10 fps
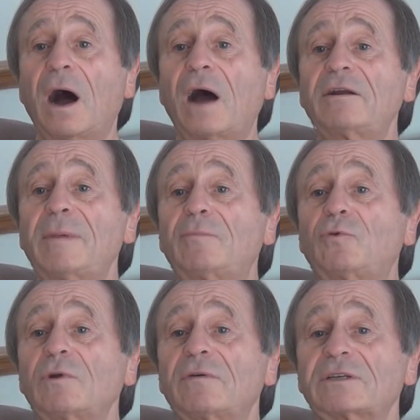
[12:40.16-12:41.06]
I
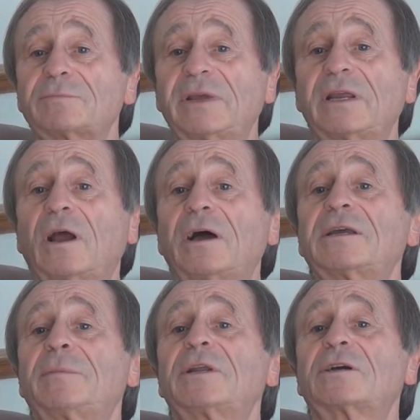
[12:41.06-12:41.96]
remember all of us being
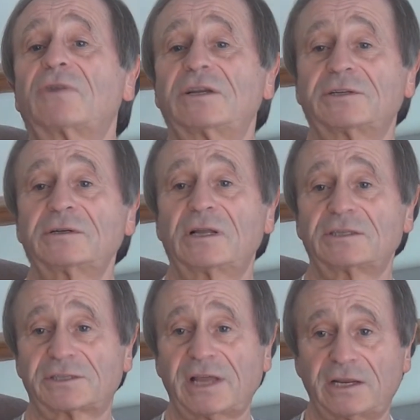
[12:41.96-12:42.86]
lined up in the crescent
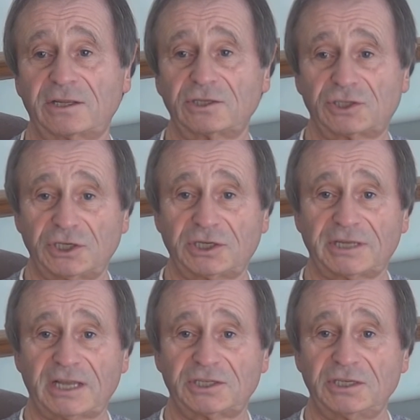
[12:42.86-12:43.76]
and standing in
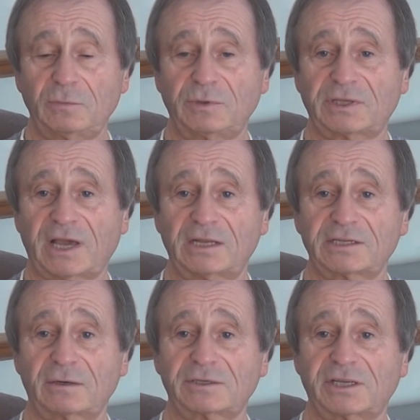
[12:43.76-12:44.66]
Shikadachi with
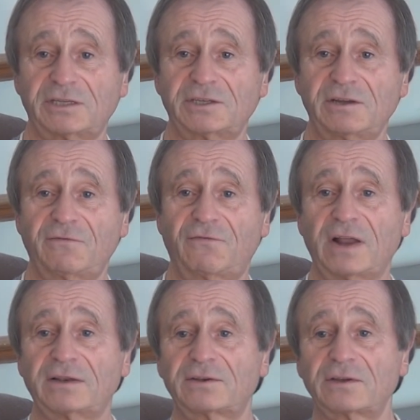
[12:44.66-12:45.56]
Kanazawa Sensei in
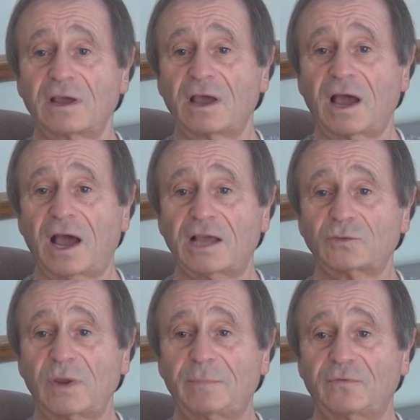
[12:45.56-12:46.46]
front
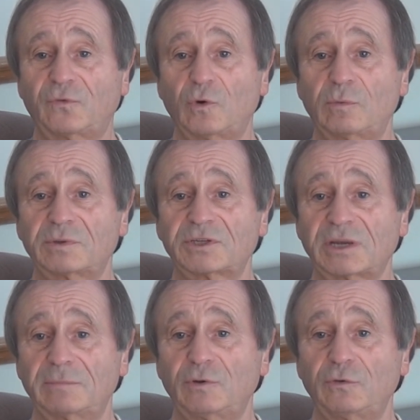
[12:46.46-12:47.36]
as we performed
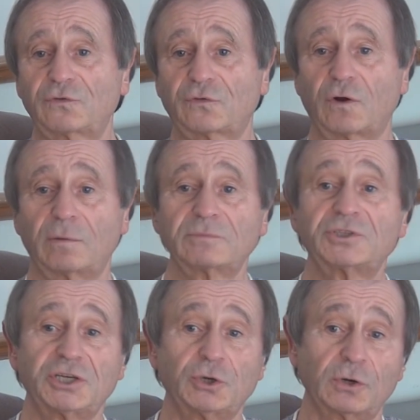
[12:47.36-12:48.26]
some moves from
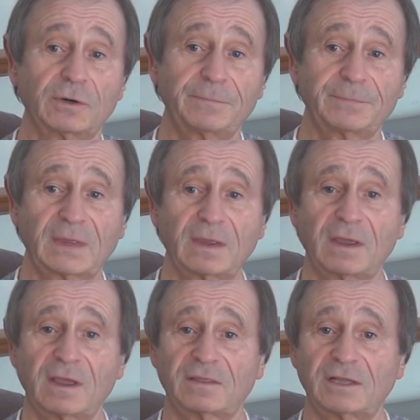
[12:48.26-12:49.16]
Qigong.
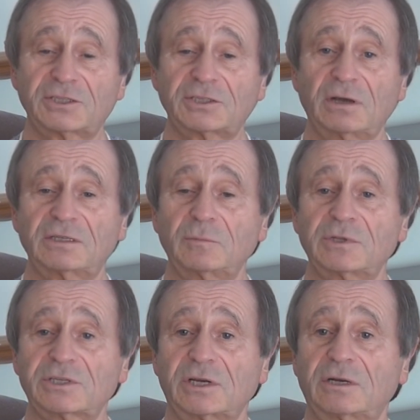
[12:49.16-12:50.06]
Then starting
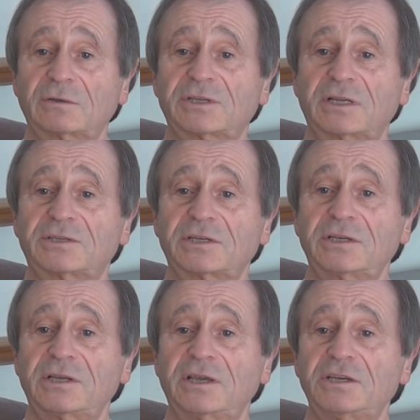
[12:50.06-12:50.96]
with Asano
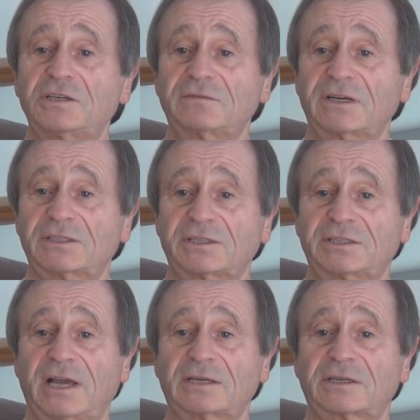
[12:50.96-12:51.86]
Sensei, each of us
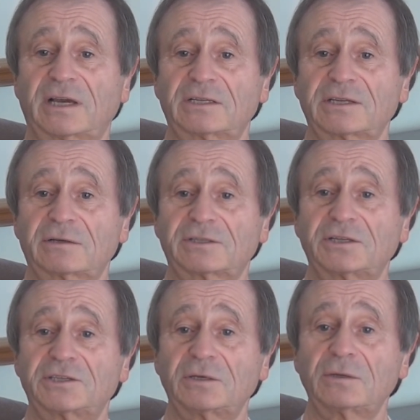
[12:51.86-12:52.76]
attacked Kanazawa
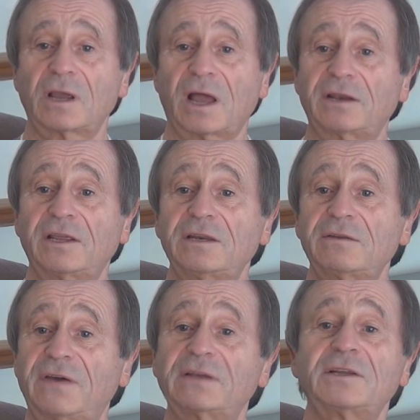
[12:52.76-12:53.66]
Sensei and he
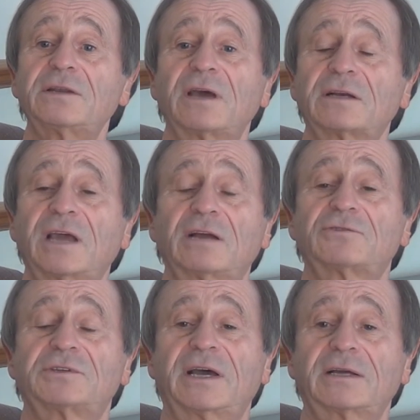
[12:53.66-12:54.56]
defended and
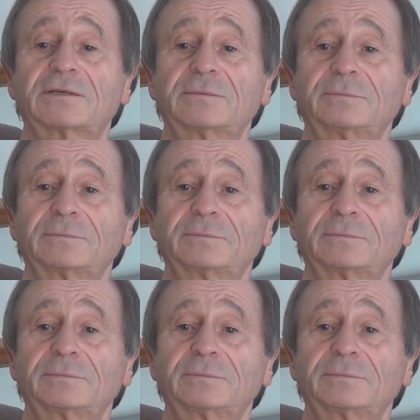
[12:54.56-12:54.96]
counterattacked.